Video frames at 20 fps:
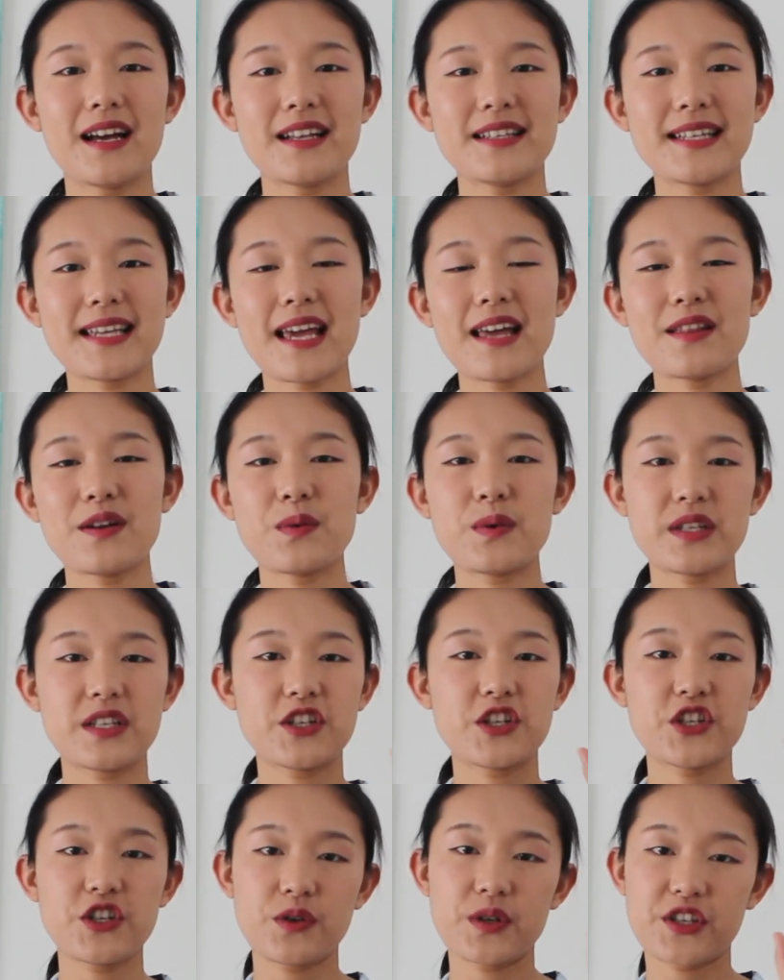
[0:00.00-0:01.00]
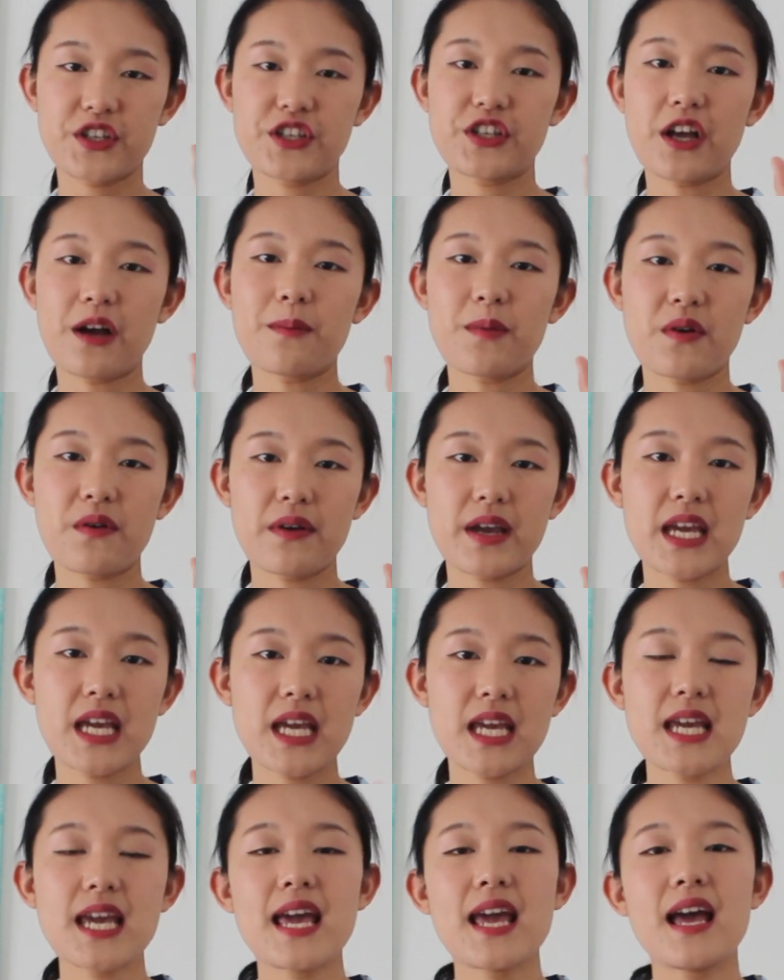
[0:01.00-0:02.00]
together with a short
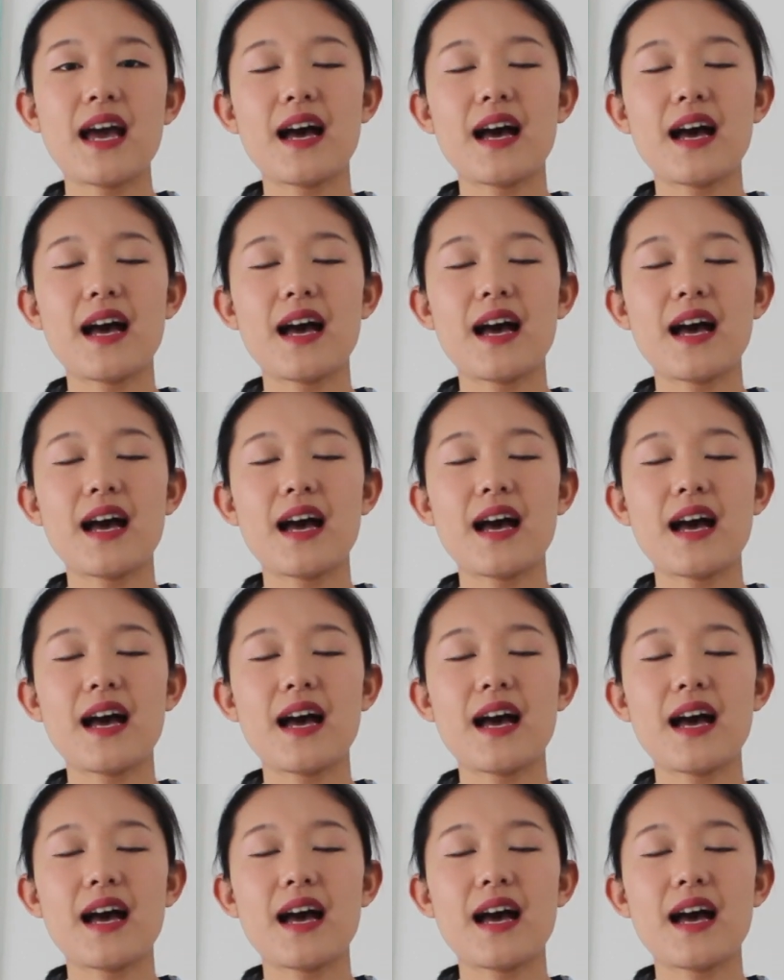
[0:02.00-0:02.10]
summary